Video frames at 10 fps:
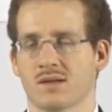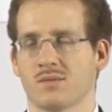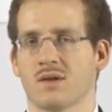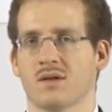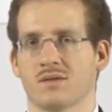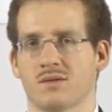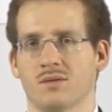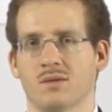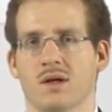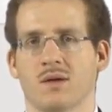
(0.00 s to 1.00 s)
similar
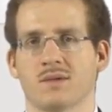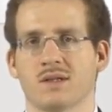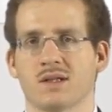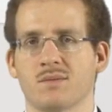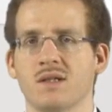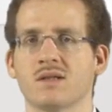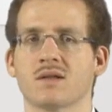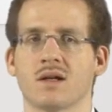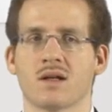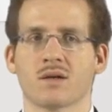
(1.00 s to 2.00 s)
to
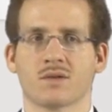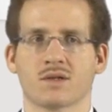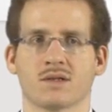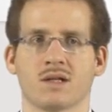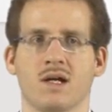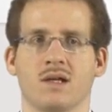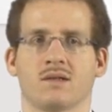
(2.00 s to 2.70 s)
CSP-style languages,